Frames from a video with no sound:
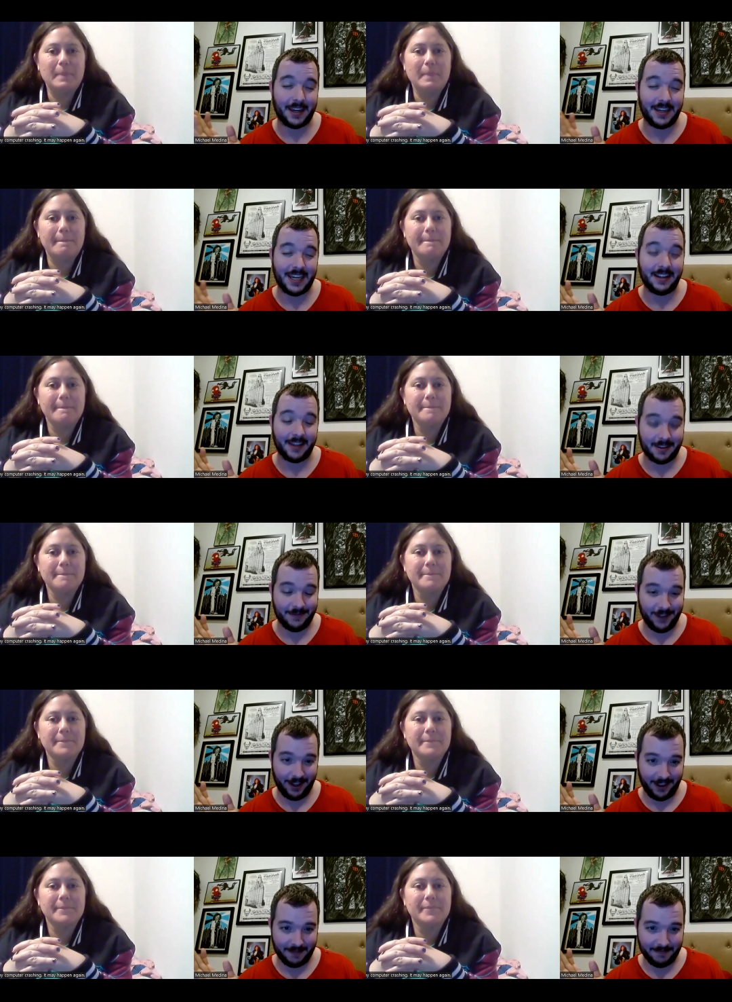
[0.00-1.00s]
Speaker 1: a D-list
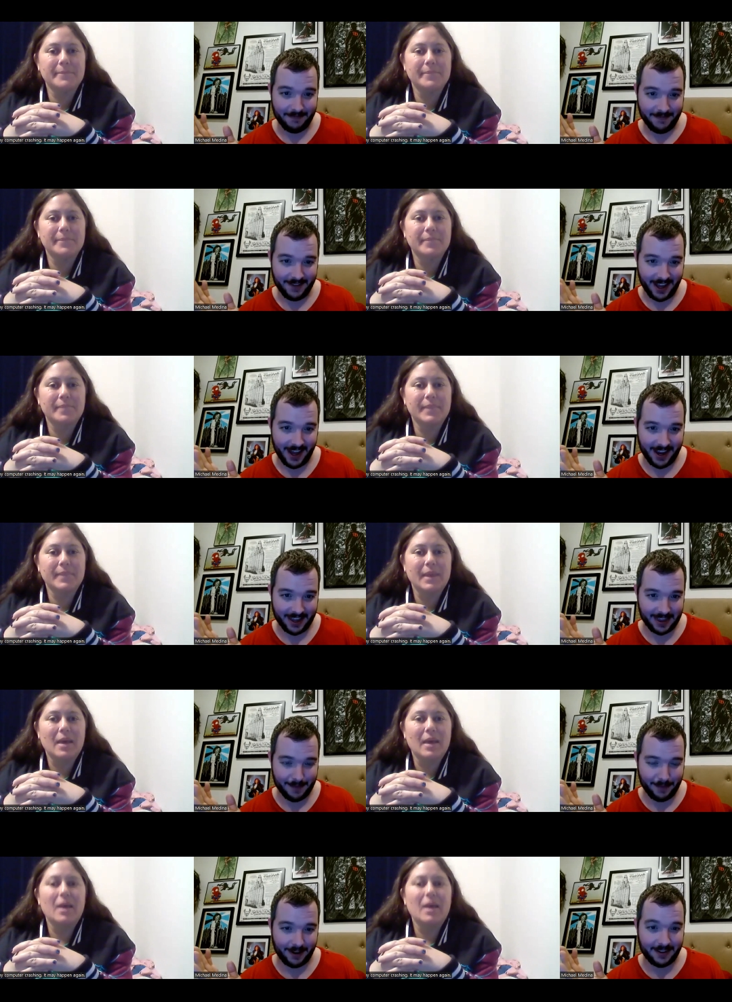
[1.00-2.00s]
villain uh, in
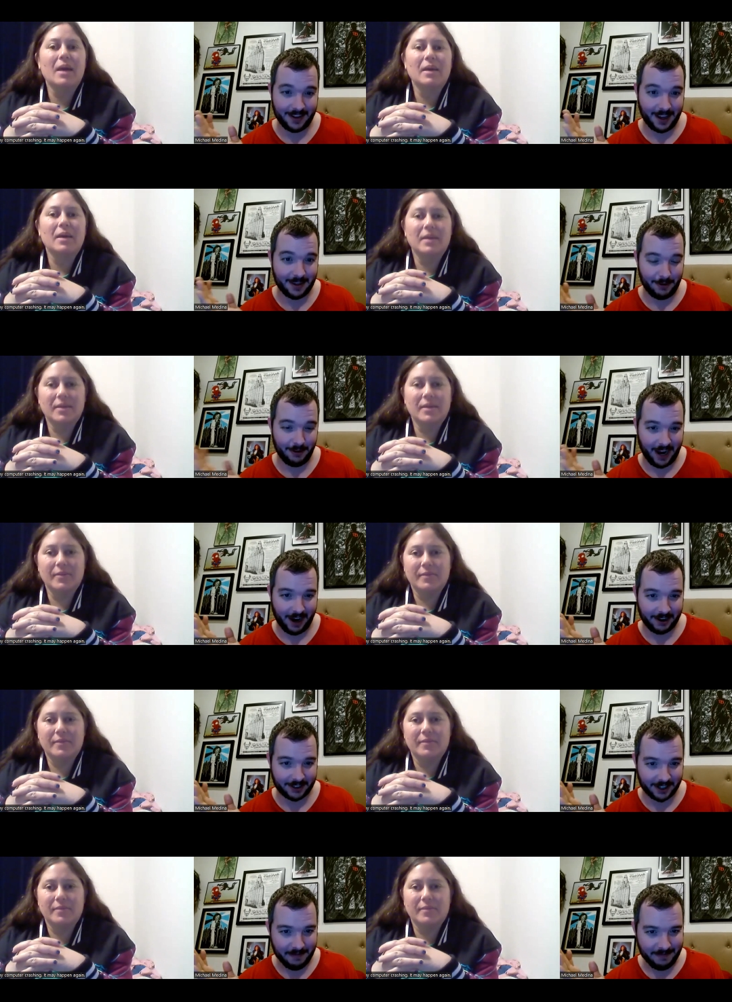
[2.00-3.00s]
the books. He is a real
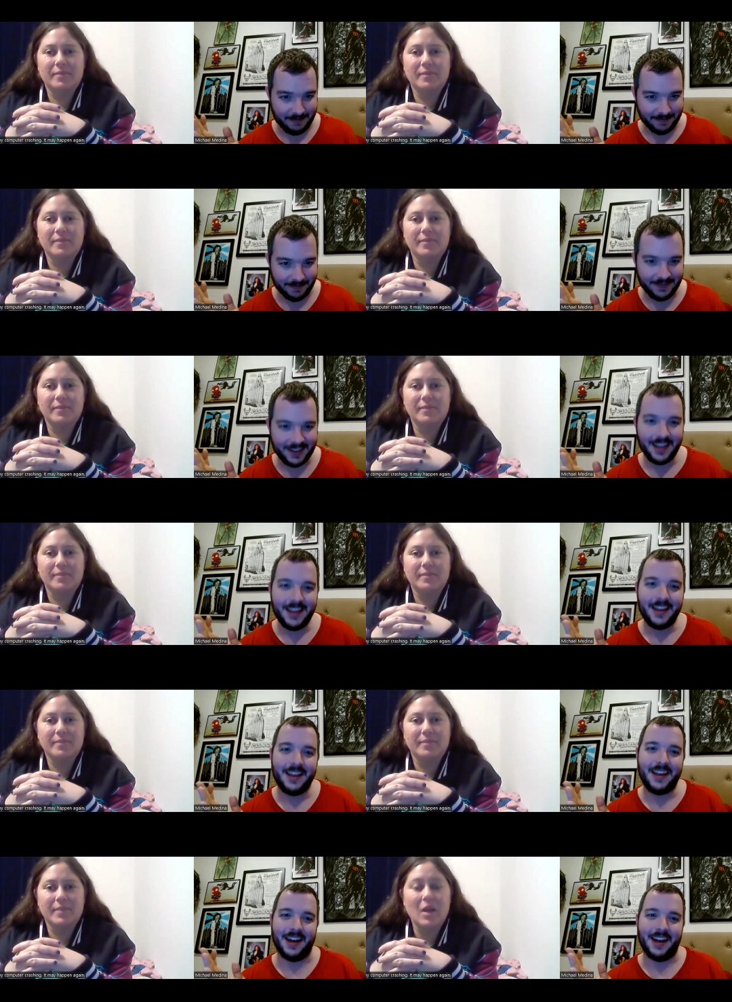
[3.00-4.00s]
character. Uh,
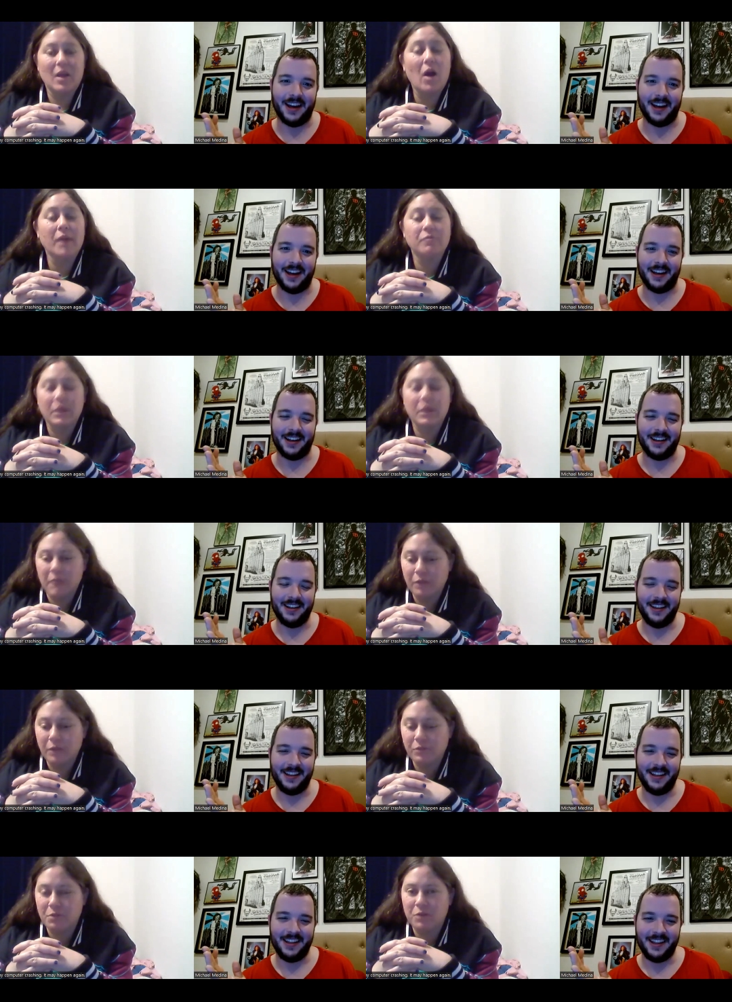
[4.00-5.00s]
Speaker 2: I, I was
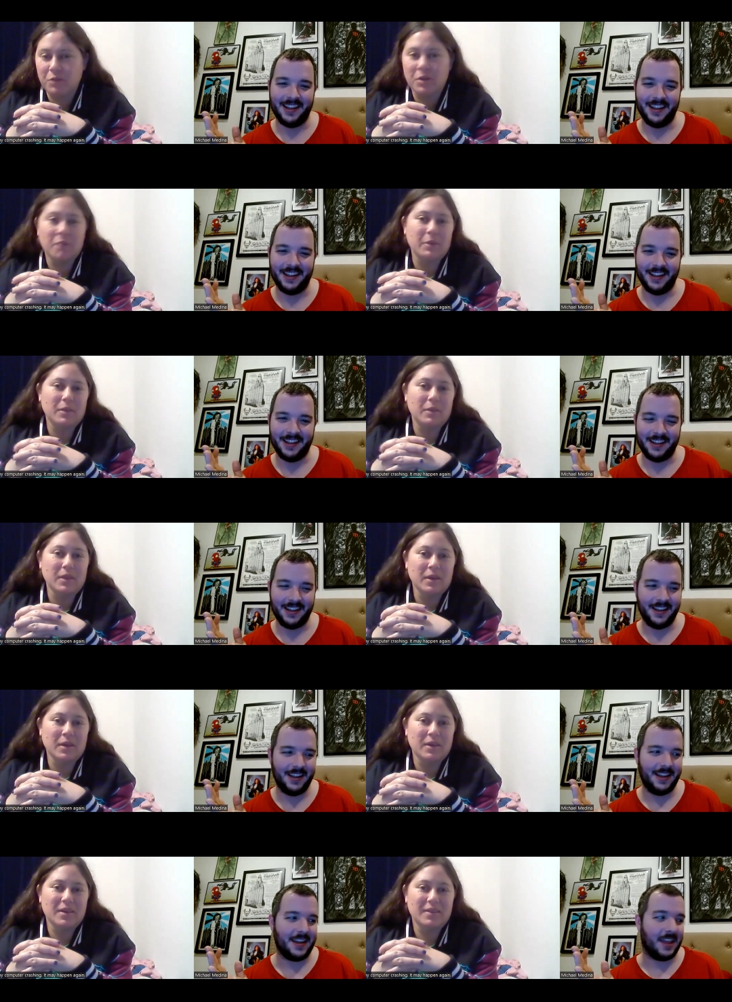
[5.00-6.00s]
wondering about that.
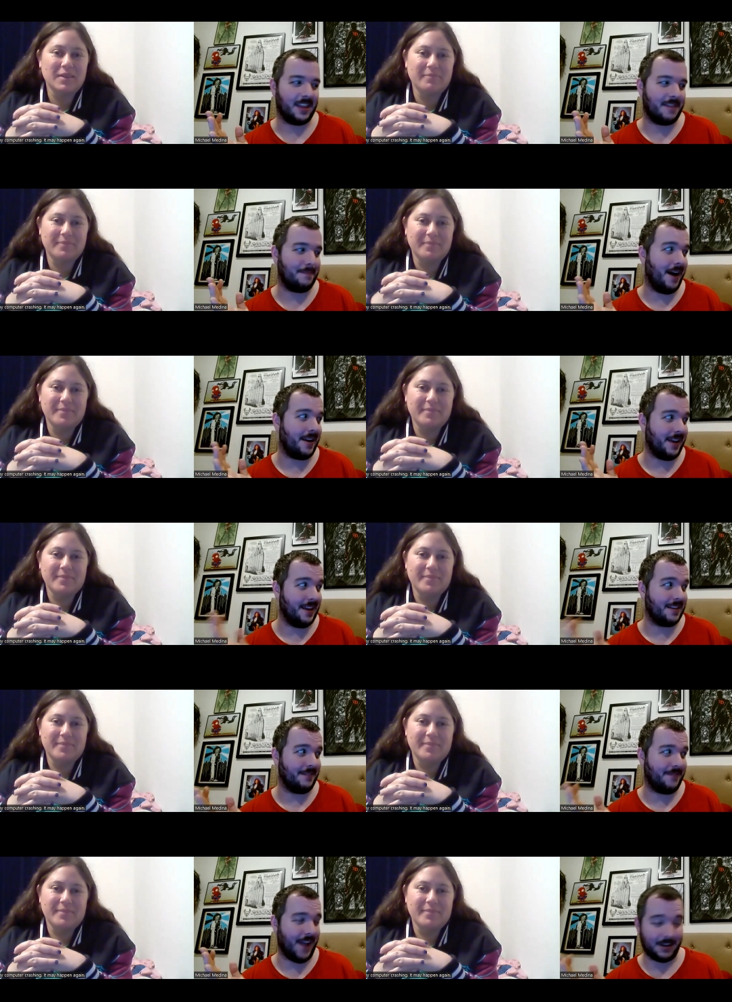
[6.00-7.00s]
Speaker 1: Yeah, The Spot is
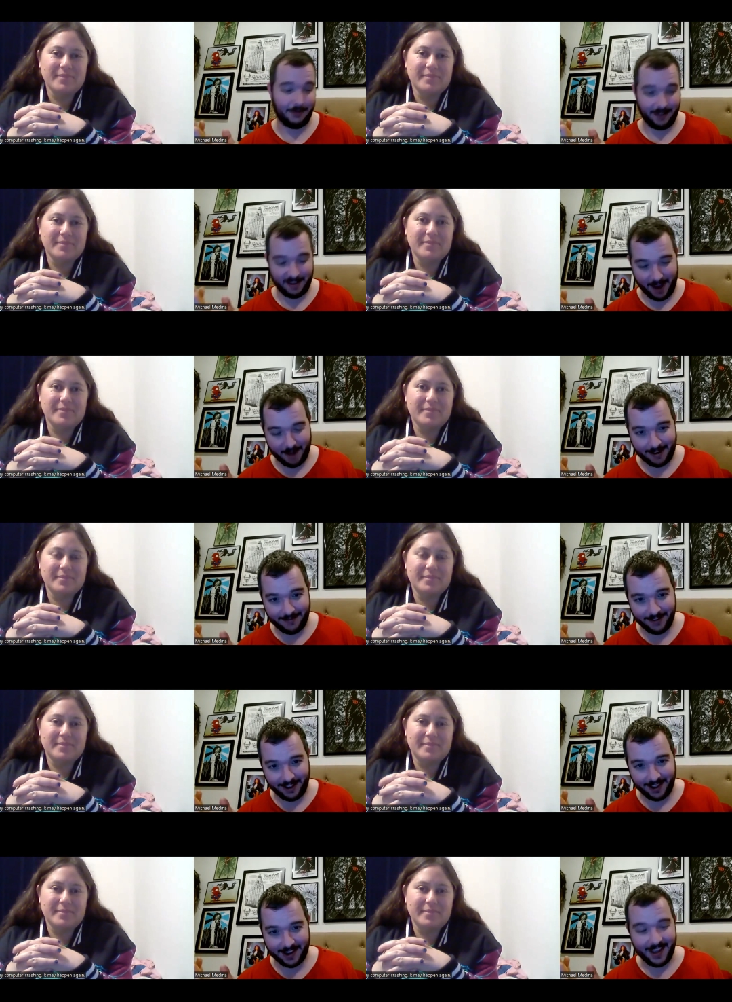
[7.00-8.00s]
in fact a real Spider-Man
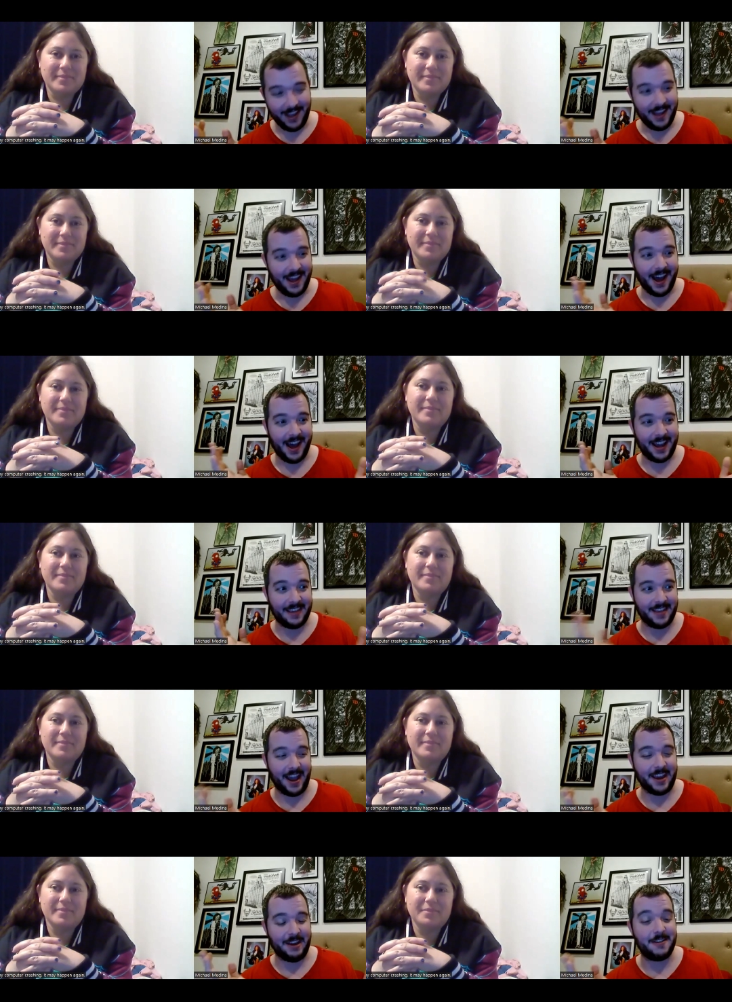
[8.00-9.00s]
villain. Uh, he's
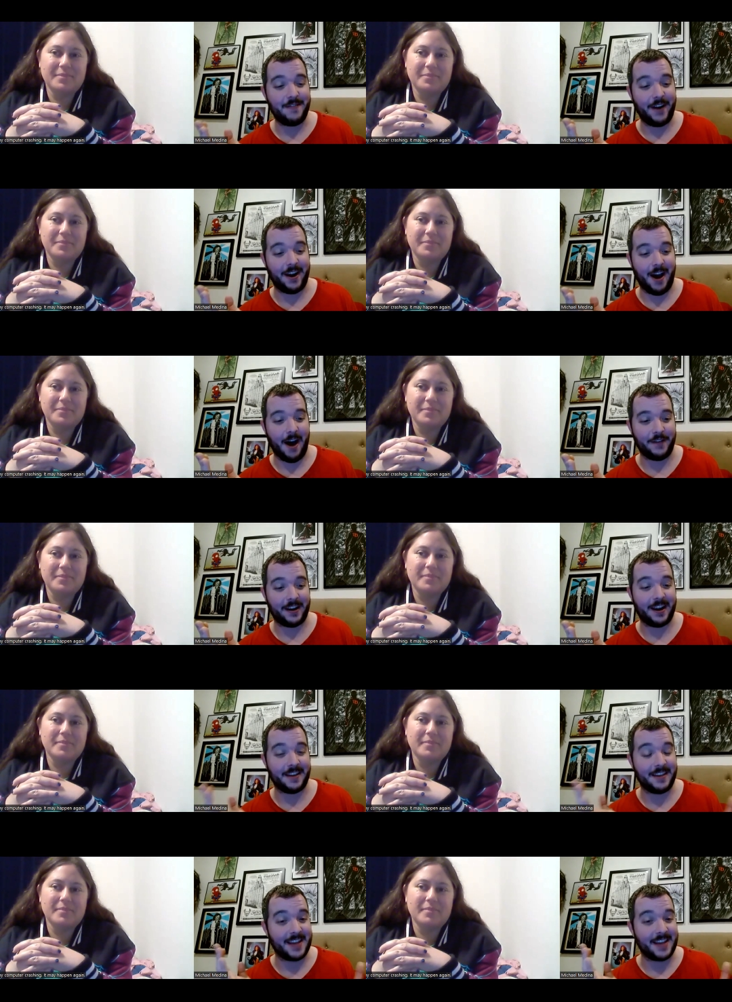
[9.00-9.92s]
not used very often because